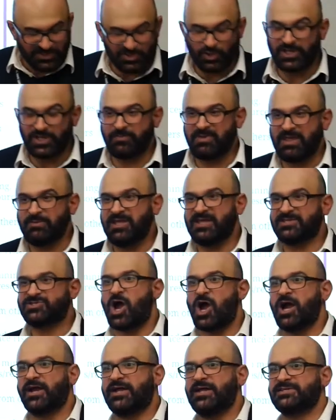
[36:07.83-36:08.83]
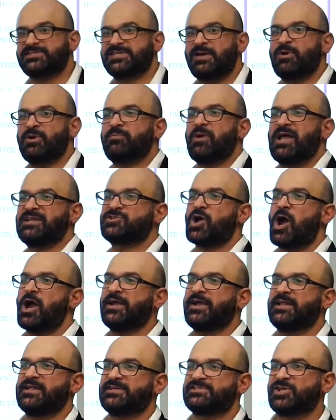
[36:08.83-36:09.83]
So there may be a target, someone might
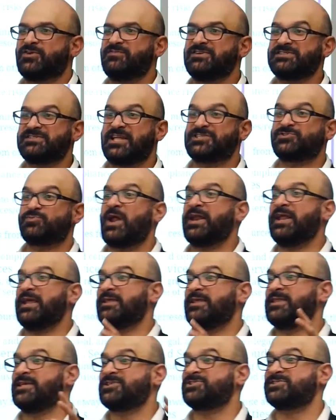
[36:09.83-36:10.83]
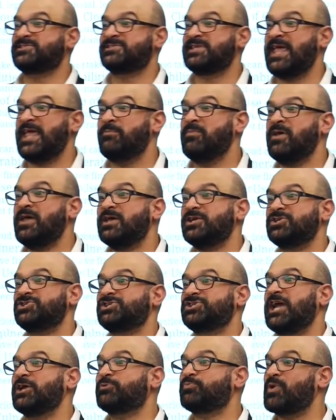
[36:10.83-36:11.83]
target a service that's running in the same
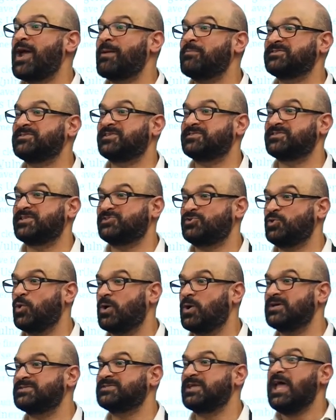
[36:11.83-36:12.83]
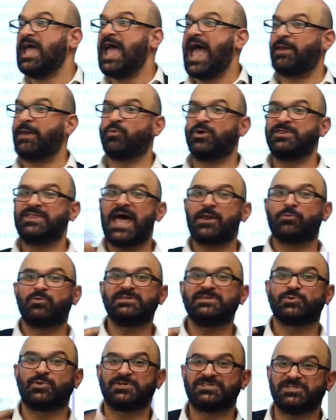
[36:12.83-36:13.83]
shared premises as yours. And when that
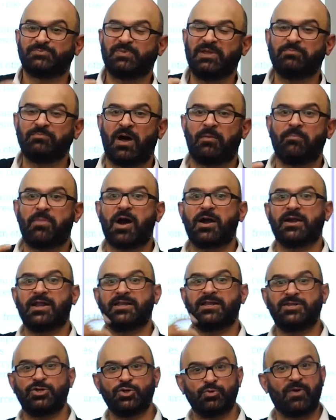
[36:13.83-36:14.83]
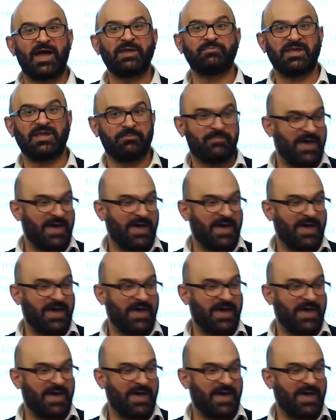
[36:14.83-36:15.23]
resource is being bombarded, you might be